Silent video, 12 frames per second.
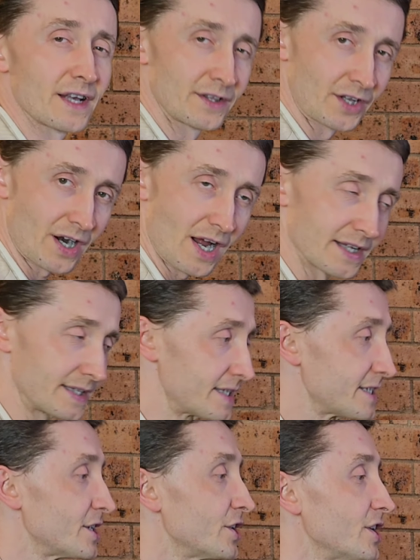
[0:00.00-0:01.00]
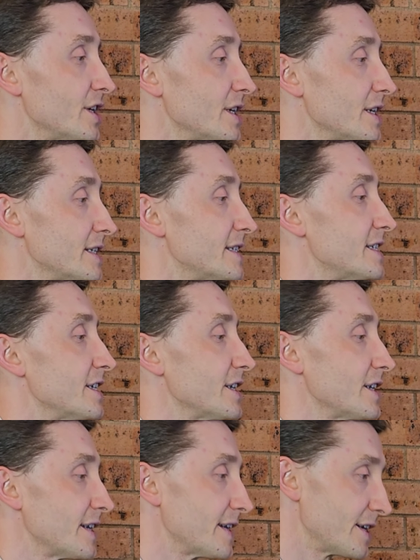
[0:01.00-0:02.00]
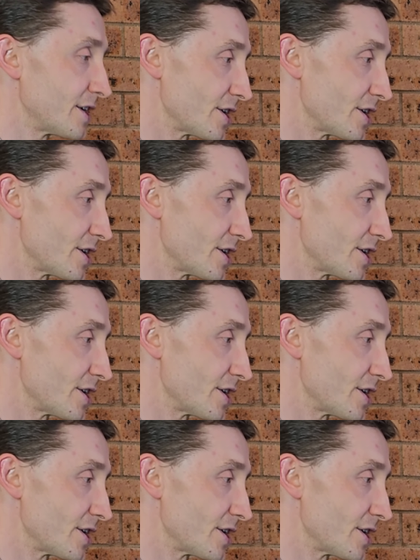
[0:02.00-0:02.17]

then right C, D,